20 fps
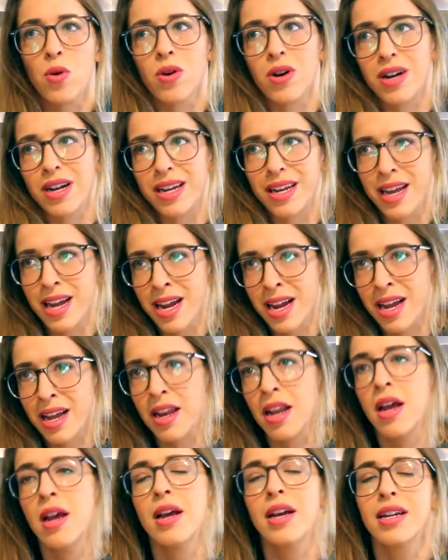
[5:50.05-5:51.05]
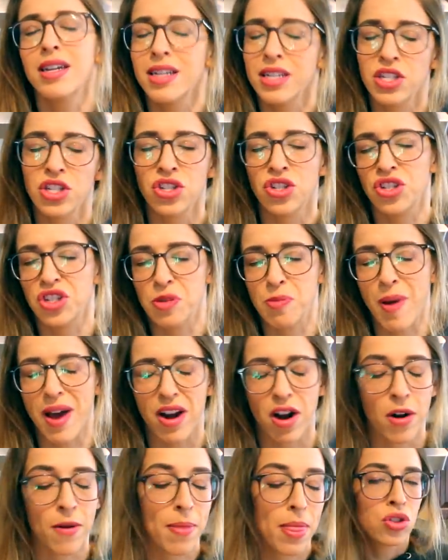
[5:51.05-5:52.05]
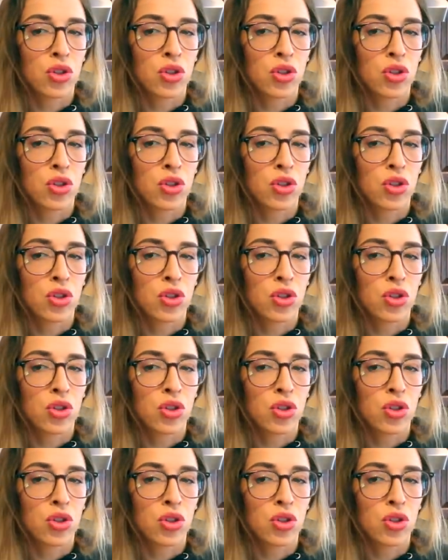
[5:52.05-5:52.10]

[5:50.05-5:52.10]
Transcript: corn in a can because it's just better.